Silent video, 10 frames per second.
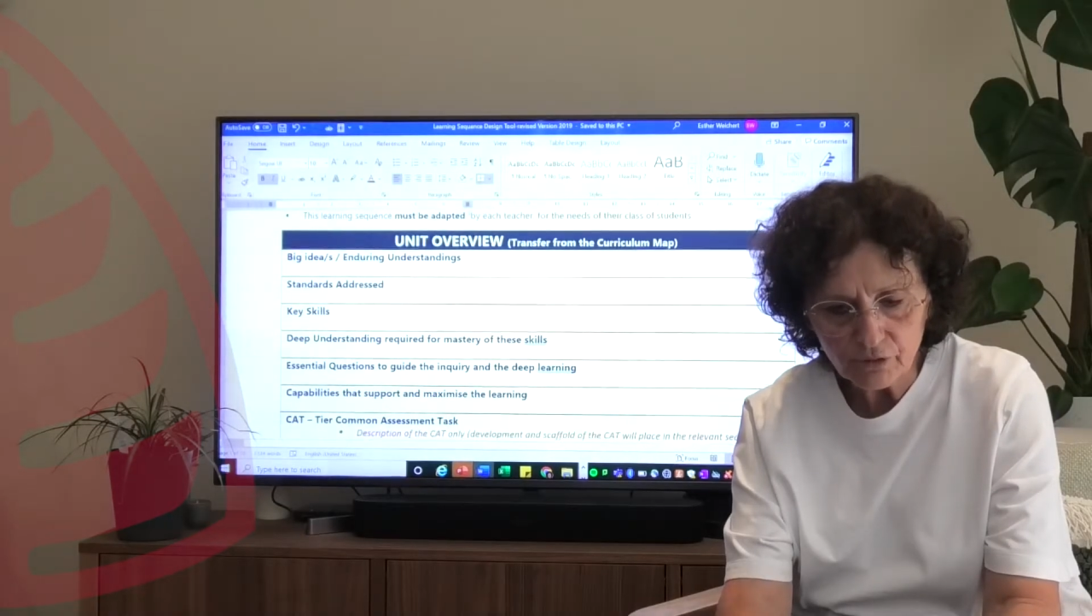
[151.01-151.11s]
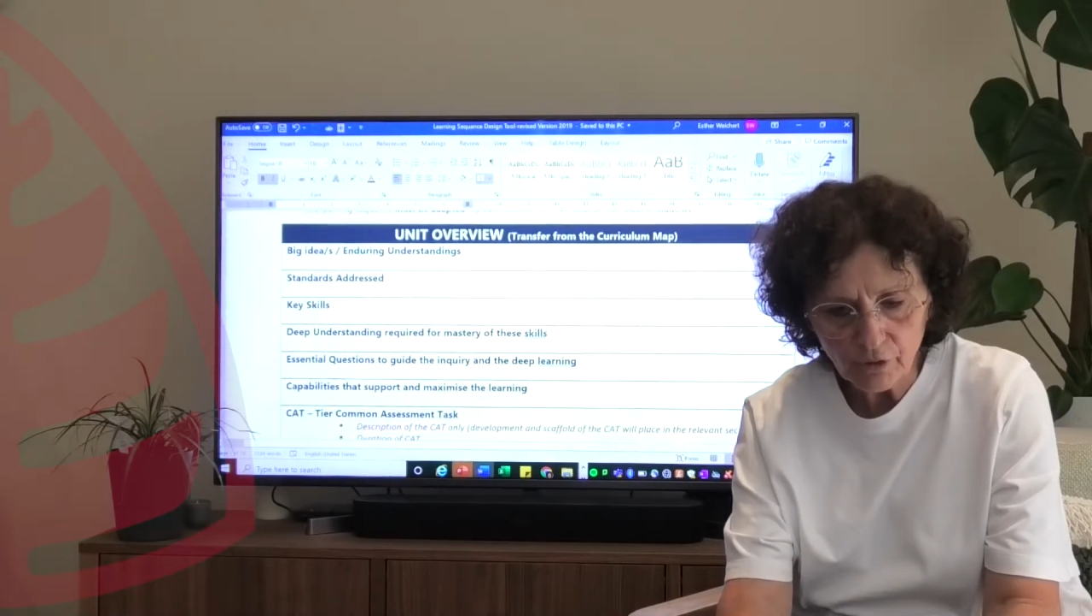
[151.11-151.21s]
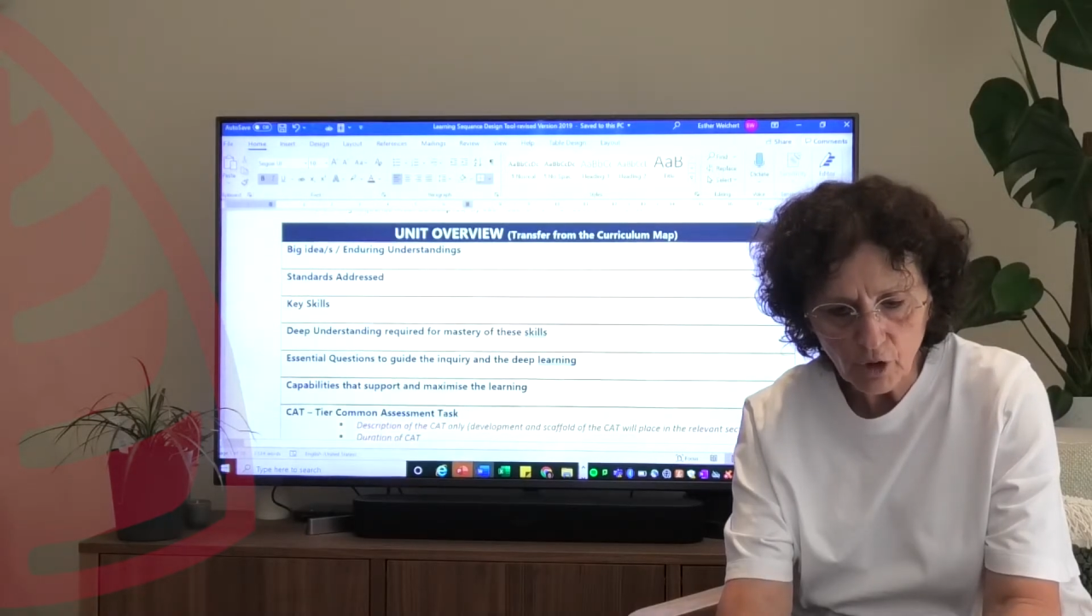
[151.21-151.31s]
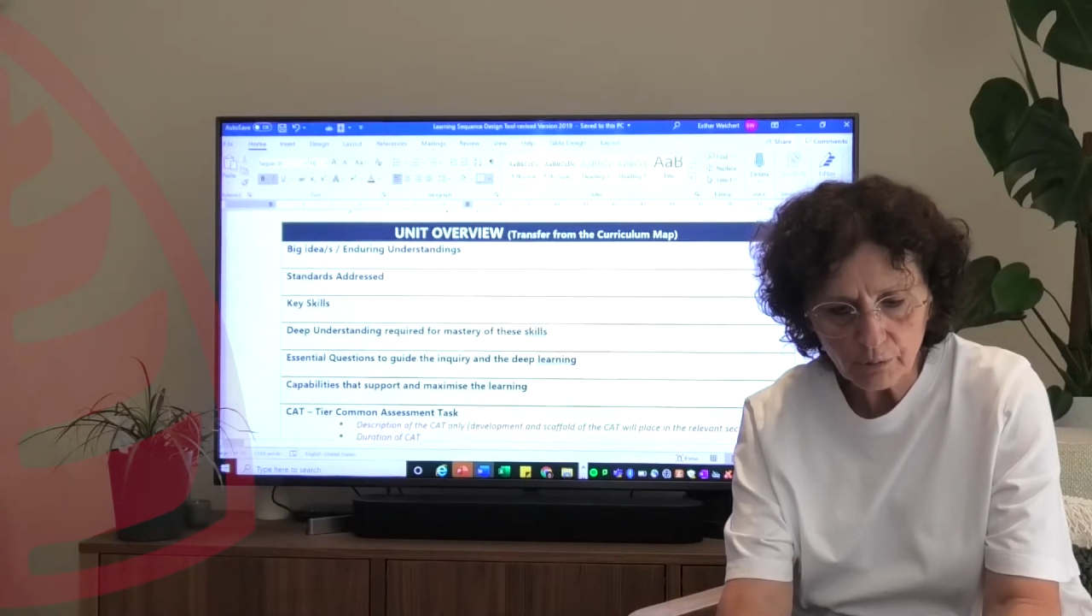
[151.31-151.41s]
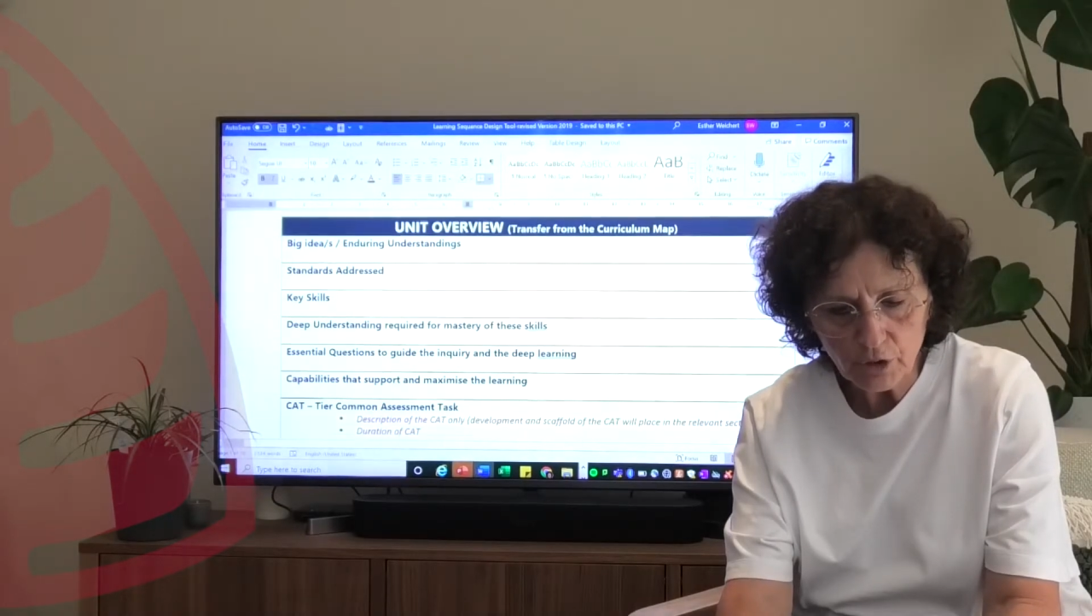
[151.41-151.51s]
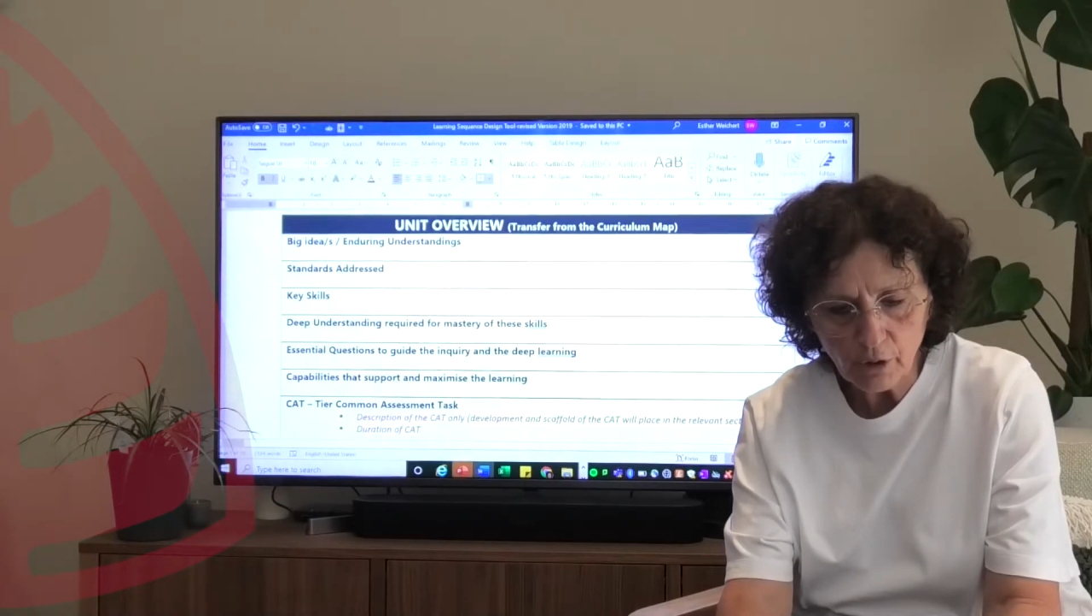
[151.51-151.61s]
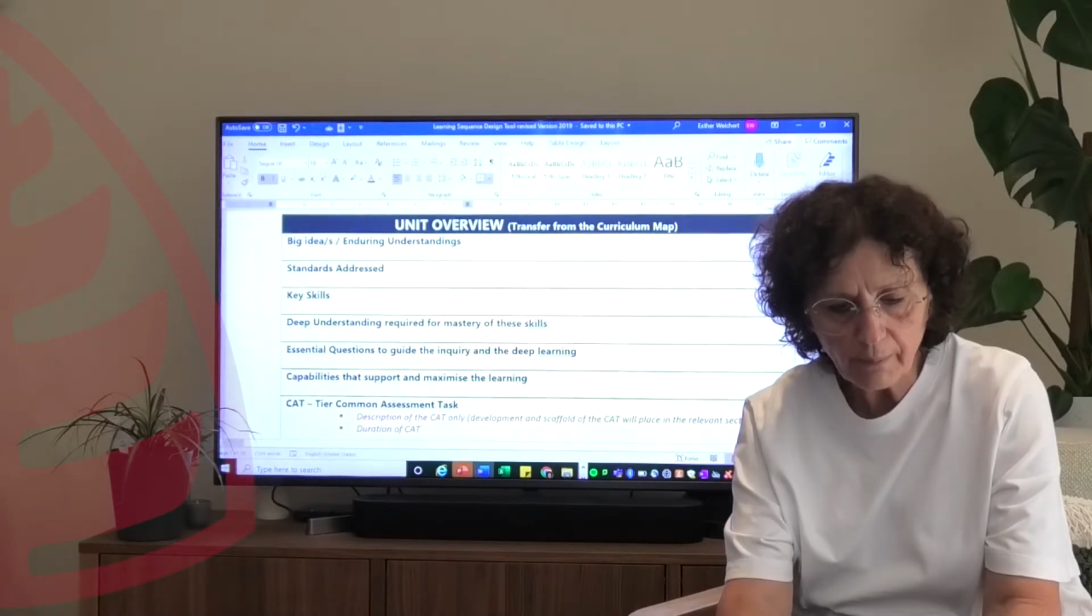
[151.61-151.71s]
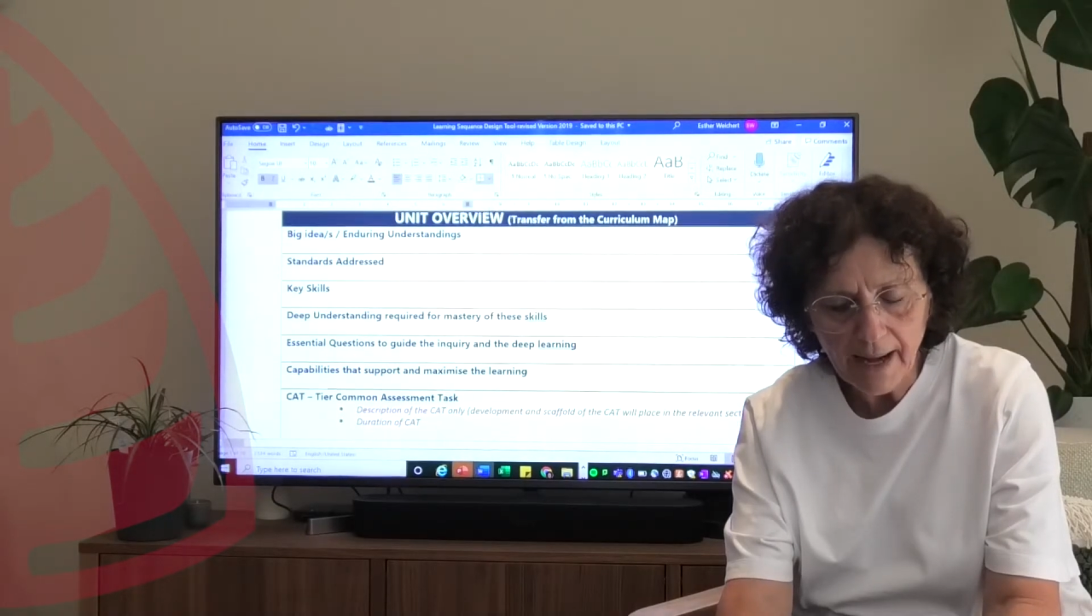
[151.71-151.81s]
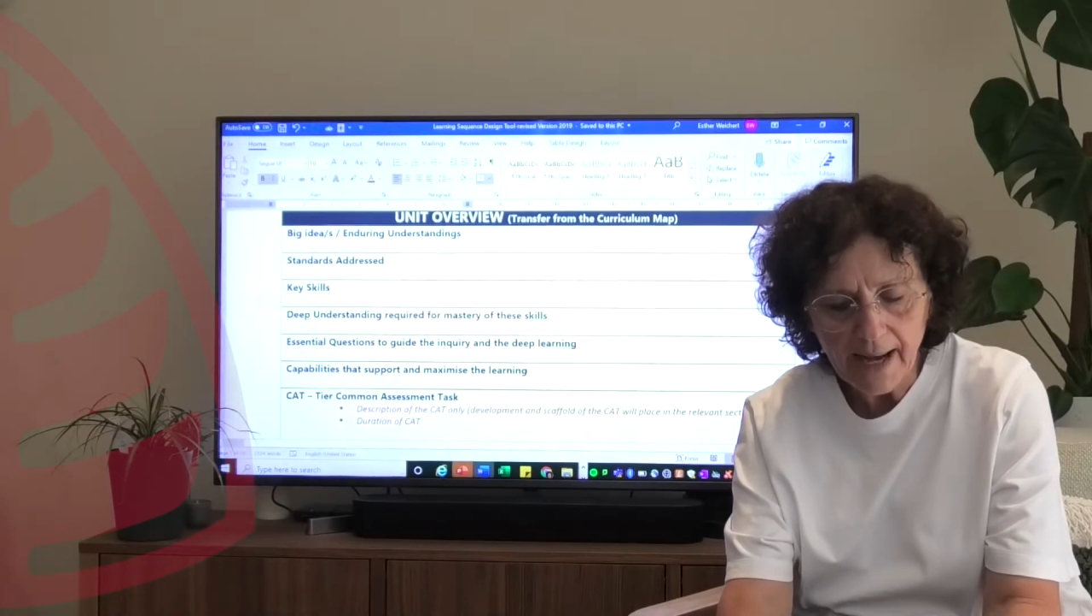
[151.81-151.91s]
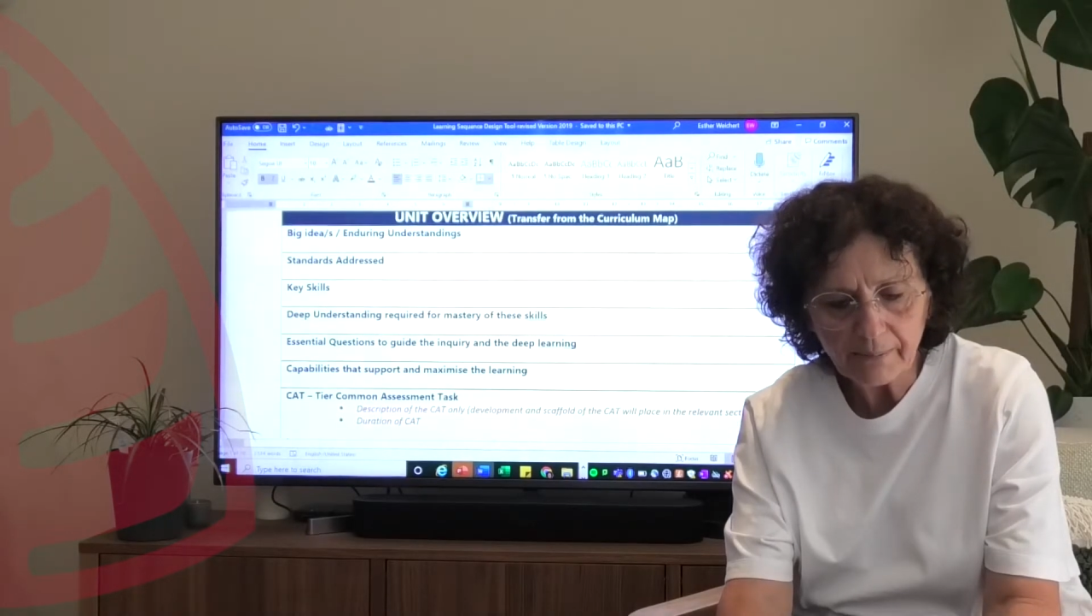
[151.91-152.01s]
from your
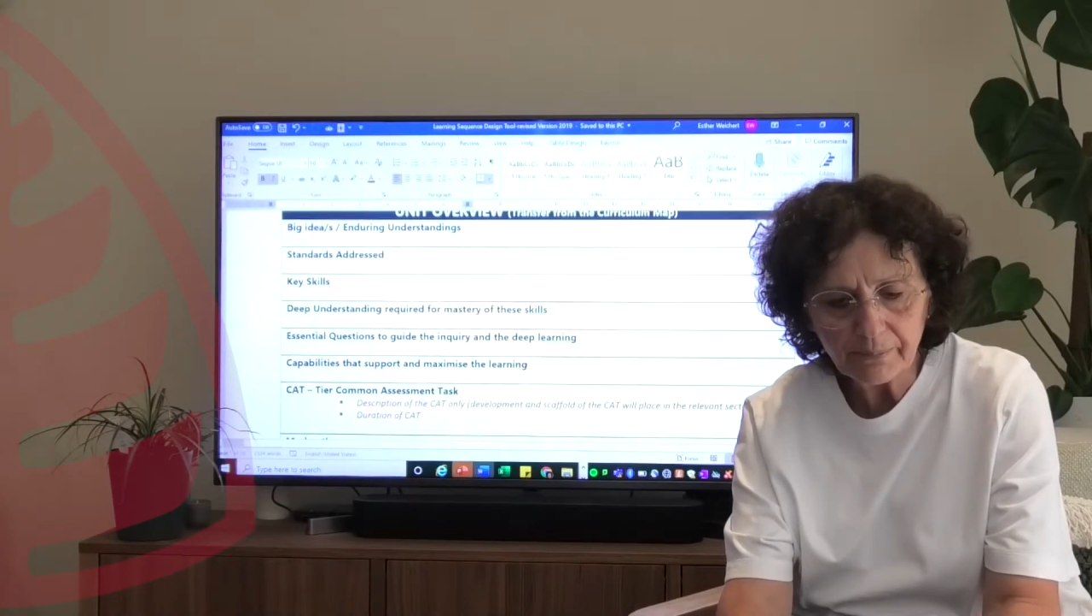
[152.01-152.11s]
map.